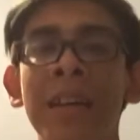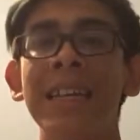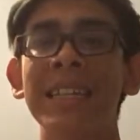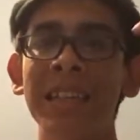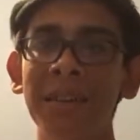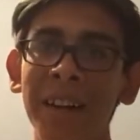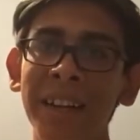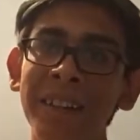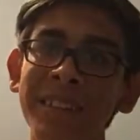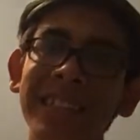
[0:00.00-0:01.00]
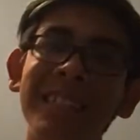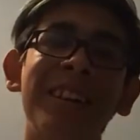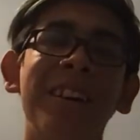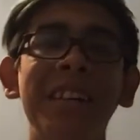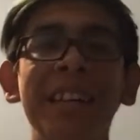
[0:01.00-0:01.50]
Sup, brothers? It's
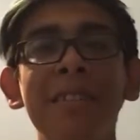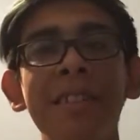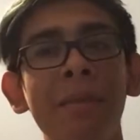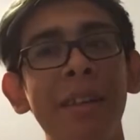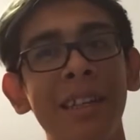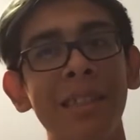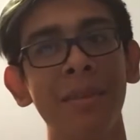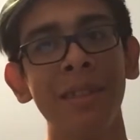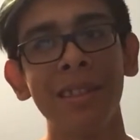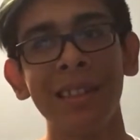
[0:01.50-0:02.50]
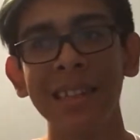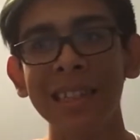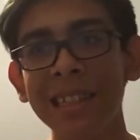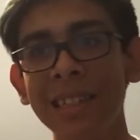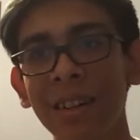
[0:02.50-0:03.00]
Don here with some announcements. Let's
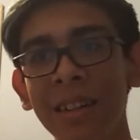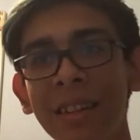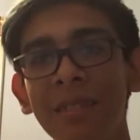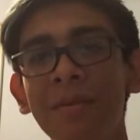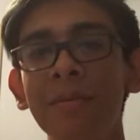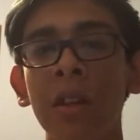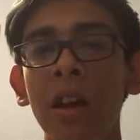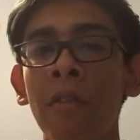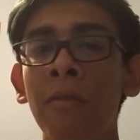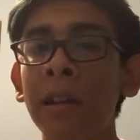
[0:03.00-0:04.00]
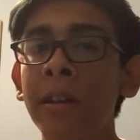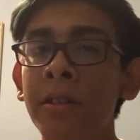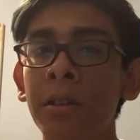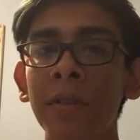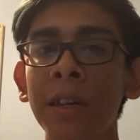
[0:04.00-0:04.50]
get started. Brothers,
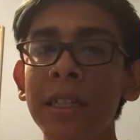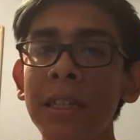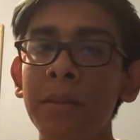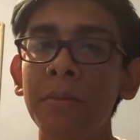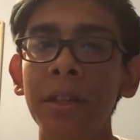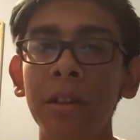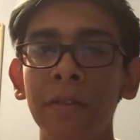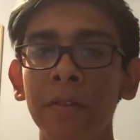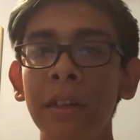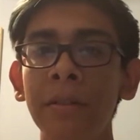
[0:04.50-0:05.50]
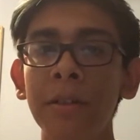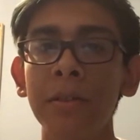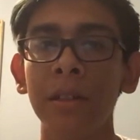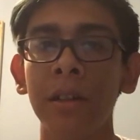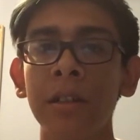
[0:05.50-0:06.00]
don't forget to submit your free reduced
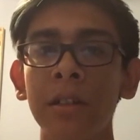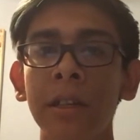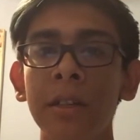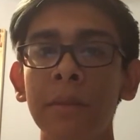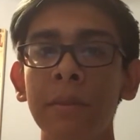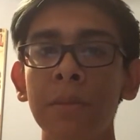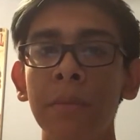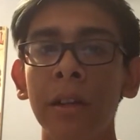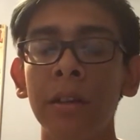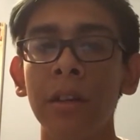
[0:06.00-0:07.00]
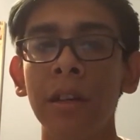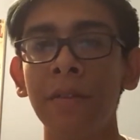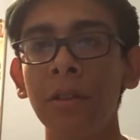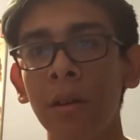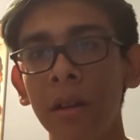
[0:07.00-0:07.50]
lunch letter to Miss Ballard if you
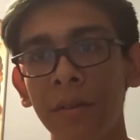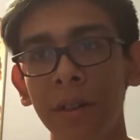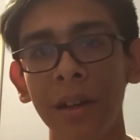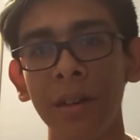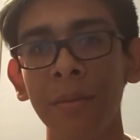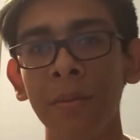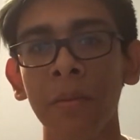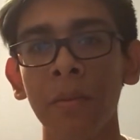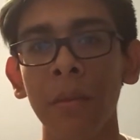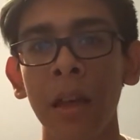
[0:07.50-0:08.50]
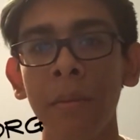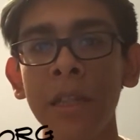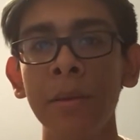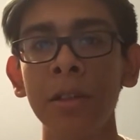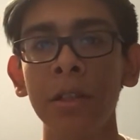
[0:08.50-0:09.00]
qualify. Please
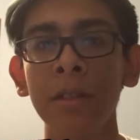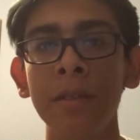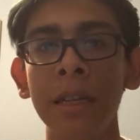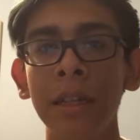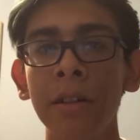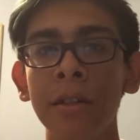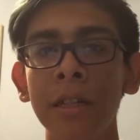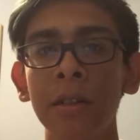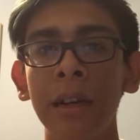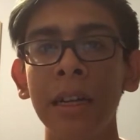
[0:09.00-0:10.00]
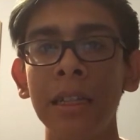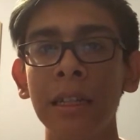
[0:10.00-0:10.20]
make sure you take in your digital ID.